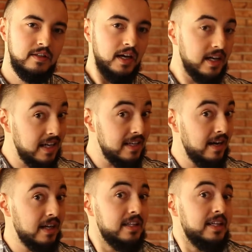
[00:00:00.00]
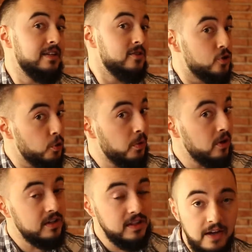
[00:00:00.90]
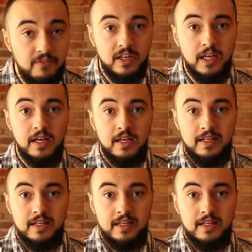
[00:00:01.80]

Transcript: Again, not that he is super loving.